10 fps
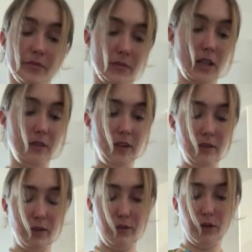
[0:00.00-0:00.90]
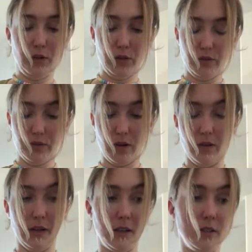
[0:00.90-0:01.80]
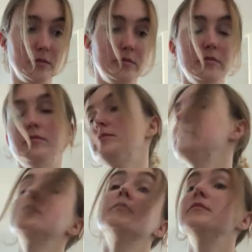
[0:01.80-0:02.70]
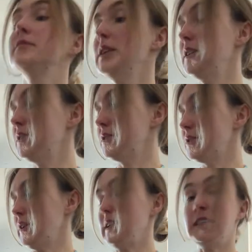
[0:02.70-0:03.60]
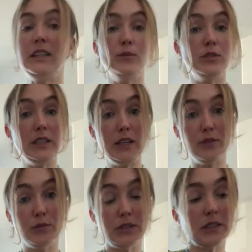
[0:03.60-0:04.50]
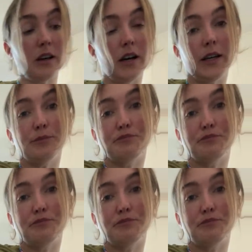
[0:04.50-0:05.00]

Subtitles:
I've never flown over Oregon, so I didn't even see it from the sky.